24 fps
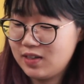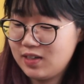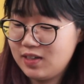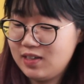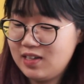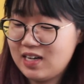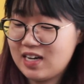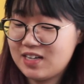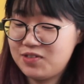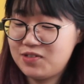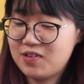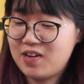
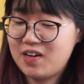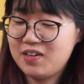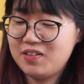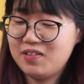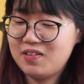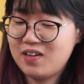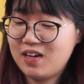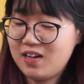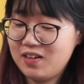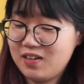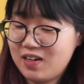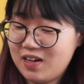yeah, so
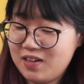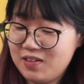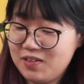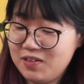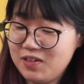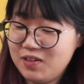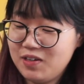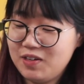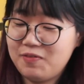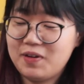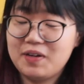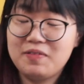I don't
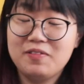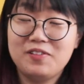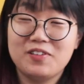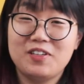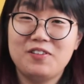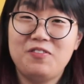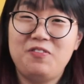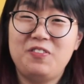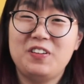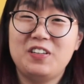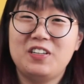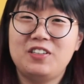know if I'm going
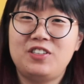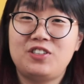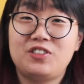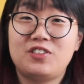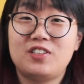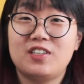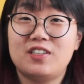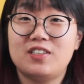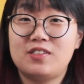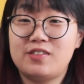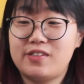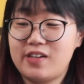to finish
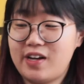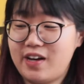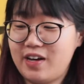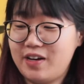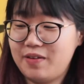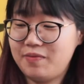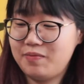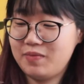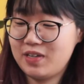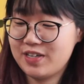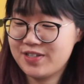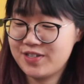this.
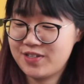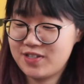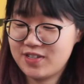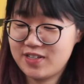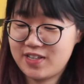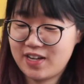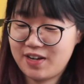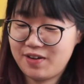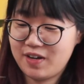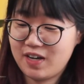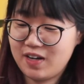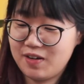
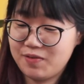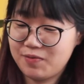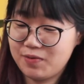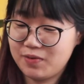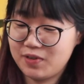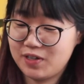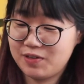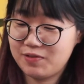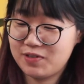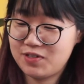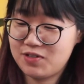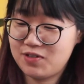Yesterday when
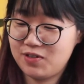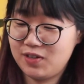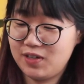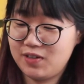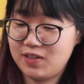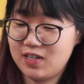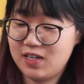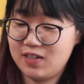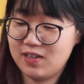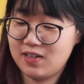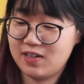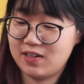I was doing
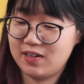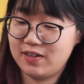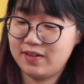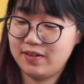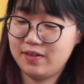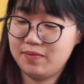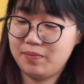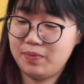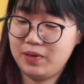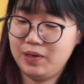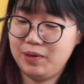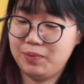knit night,
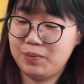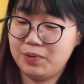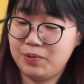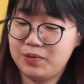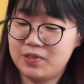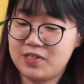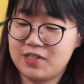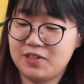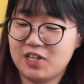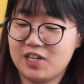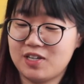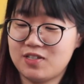people
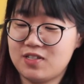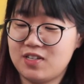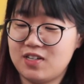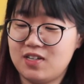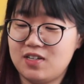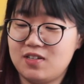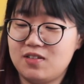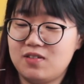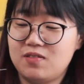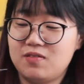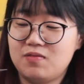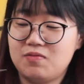suggested